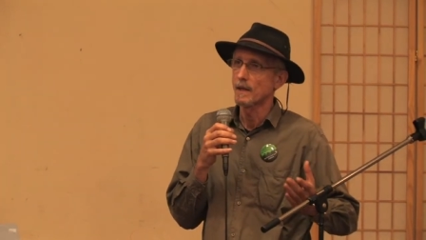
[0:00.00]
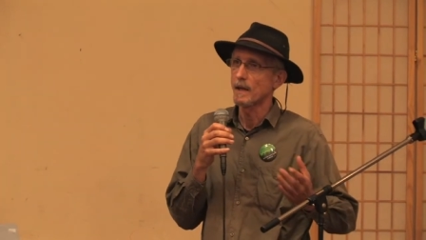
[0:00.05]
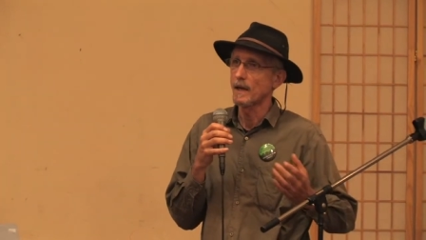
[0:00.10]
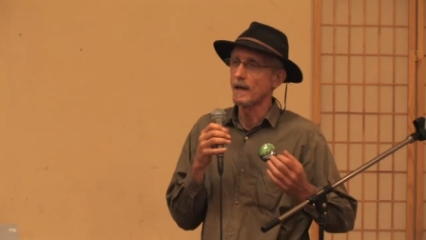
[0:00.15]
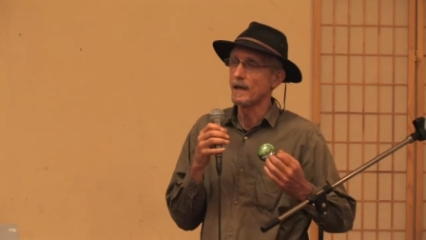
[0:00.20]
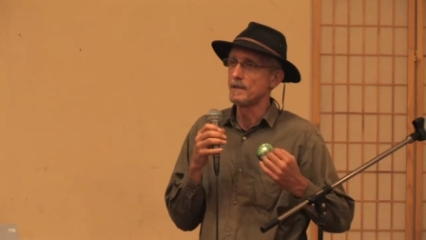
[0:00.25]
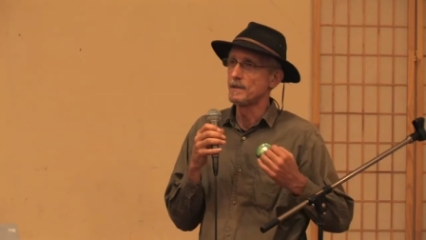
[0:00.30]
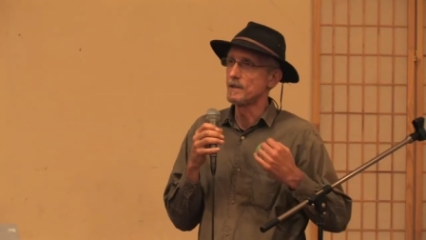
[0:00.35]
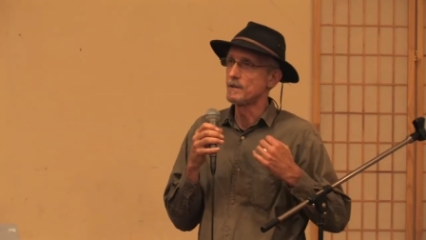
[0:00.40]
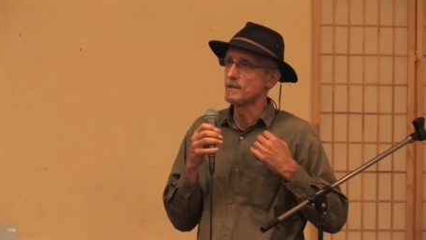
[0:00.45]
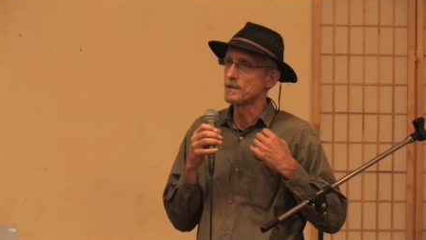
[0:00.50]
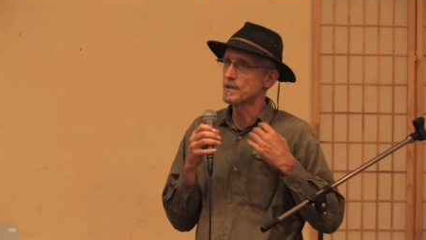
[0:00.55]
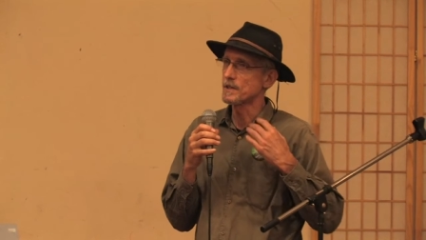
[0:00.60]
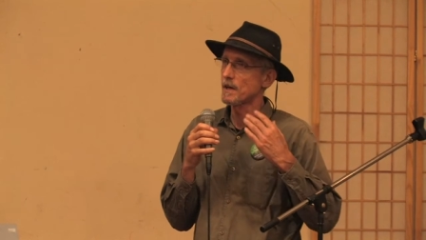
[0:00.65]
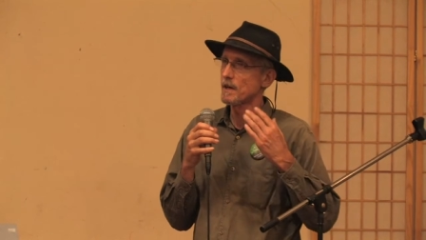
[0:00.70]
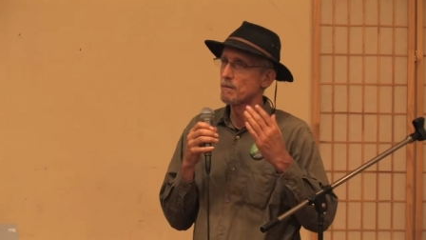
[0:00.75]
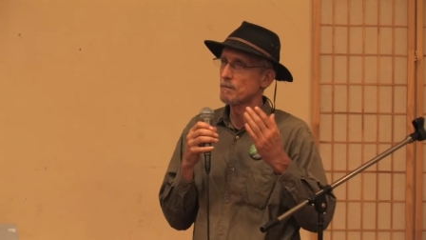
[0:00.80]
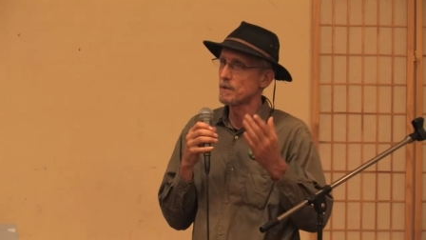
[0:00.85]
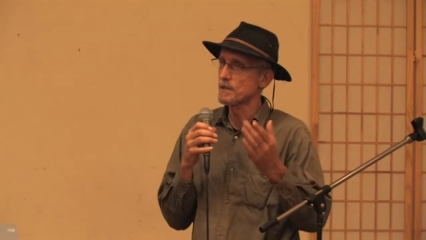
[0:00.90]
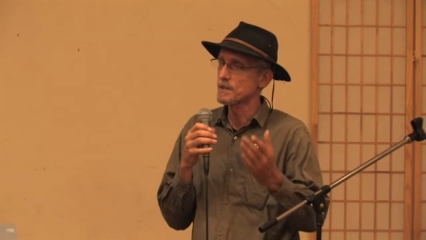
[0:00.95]
and you
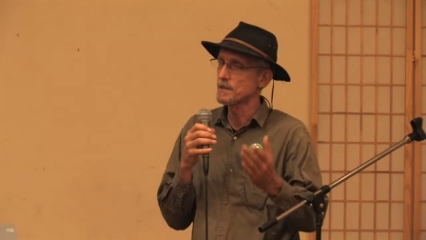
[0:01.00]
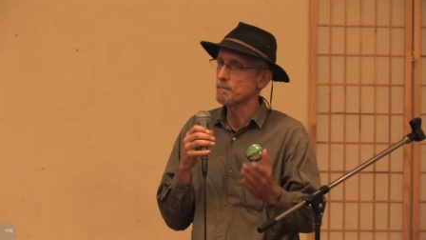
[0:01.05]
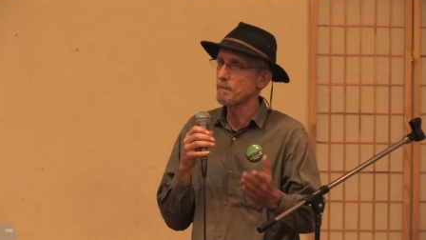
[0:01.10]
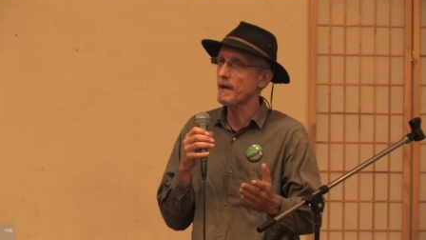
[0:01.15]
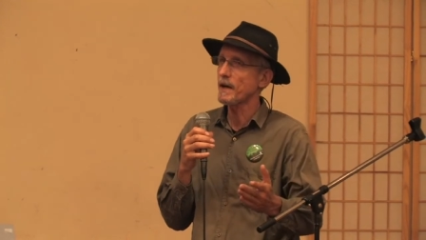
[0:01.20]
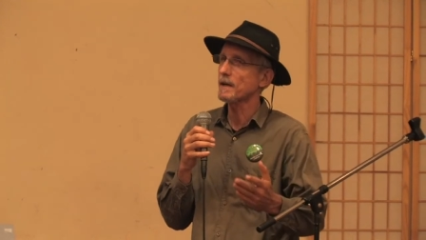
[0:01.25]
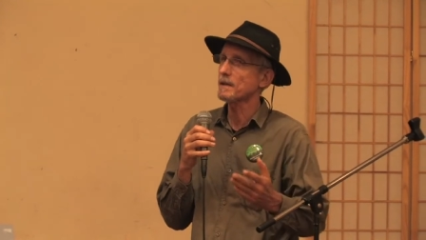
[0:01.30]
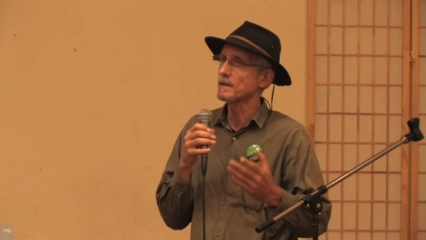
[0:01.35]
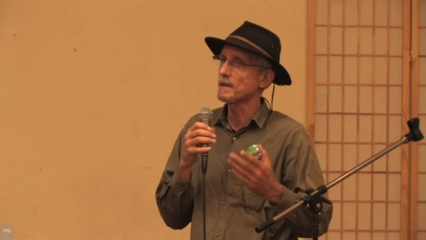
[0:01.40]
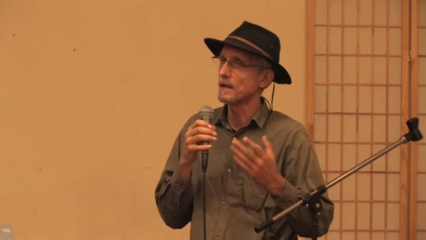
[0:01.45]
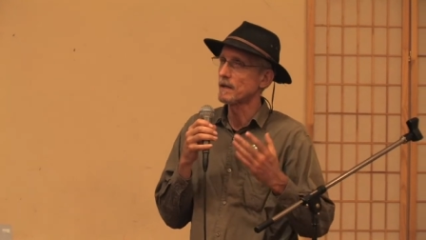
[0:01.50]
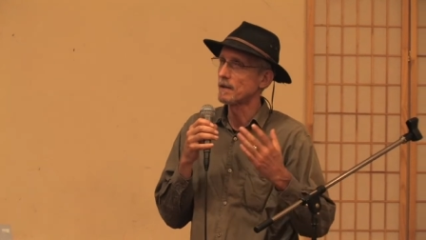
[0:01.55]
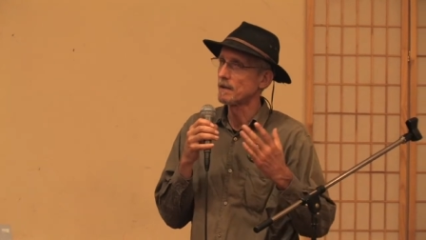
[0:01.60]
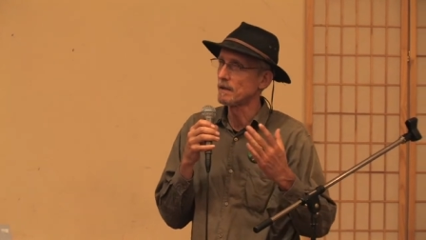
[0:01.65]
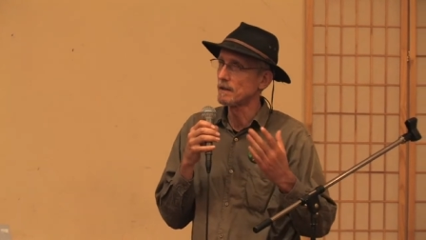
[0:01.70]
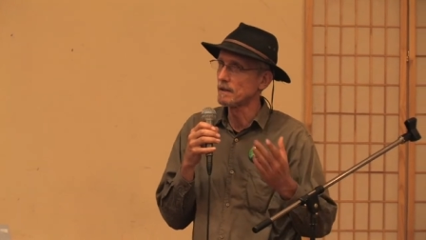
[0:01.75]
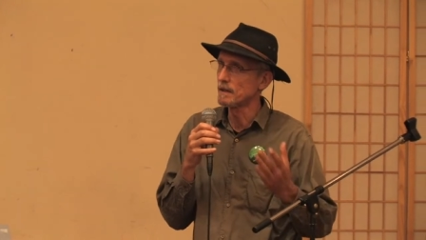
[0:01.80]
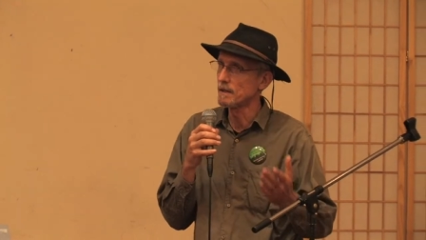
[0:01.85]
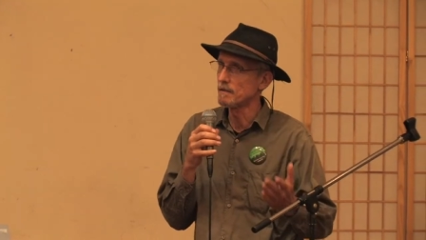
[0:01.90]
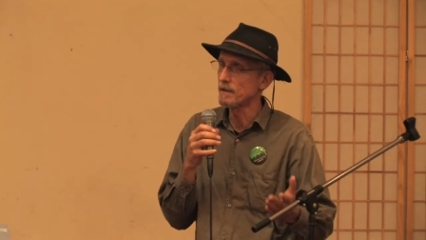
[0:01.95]
start respecting
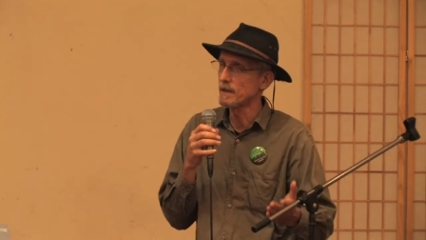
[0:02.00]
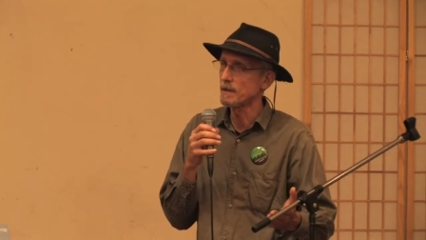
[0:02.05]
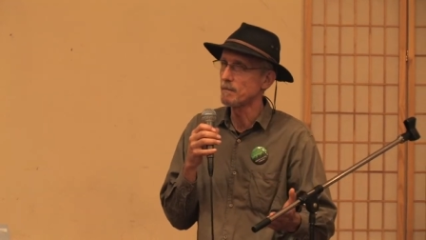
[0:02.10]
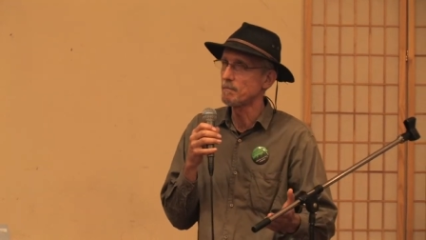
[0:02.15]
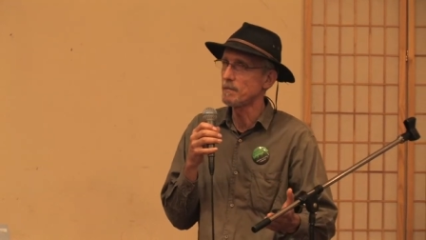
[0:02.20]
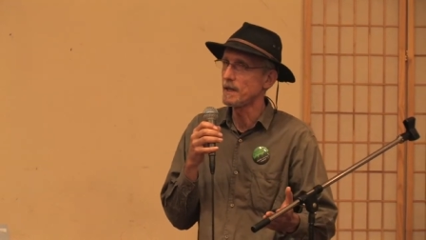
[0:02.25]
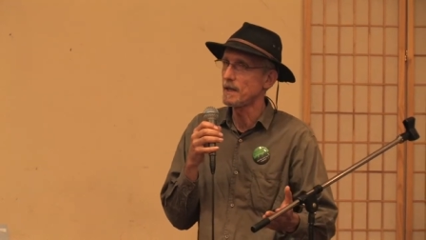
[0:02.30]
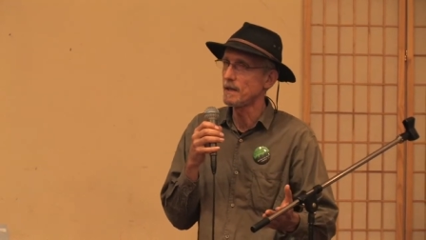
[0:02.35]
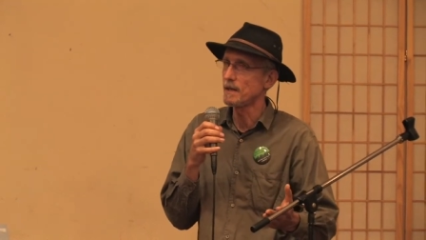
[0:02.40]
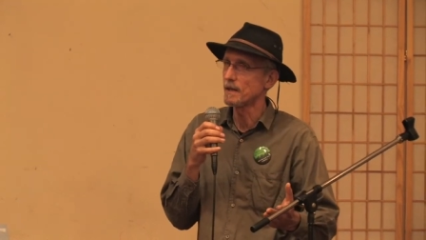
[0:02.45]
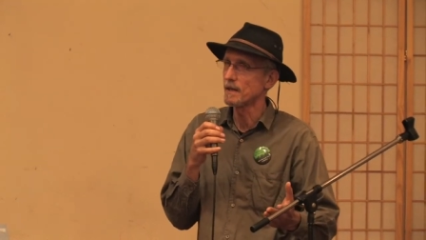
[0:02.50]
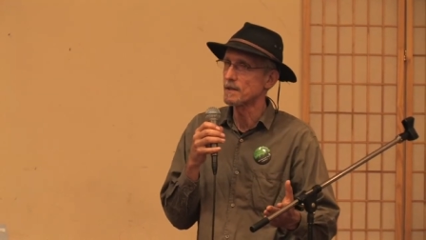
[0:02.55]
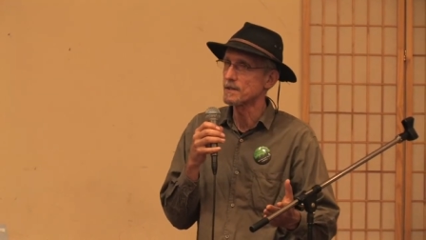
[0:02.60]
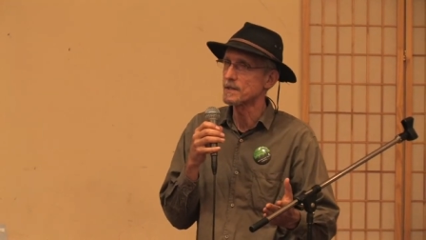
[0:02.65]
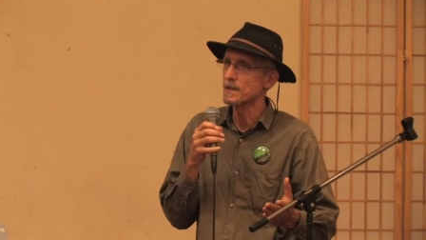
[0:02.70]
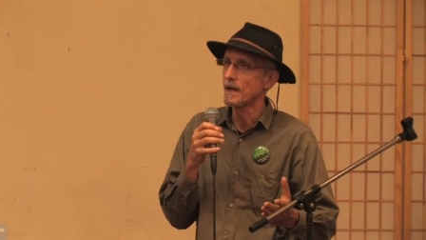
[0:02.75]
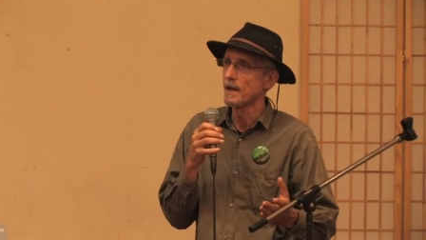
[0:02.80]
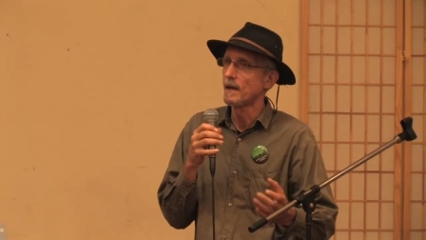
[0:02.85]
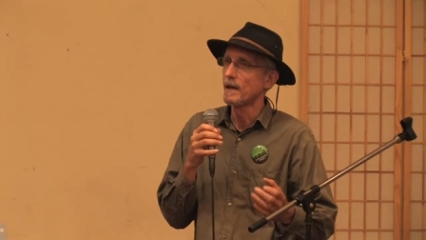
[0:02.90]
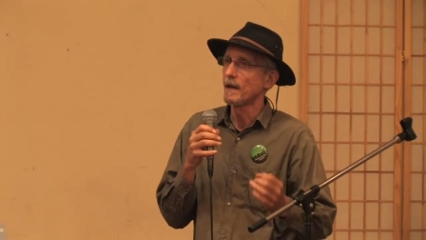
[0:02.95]
all living beings,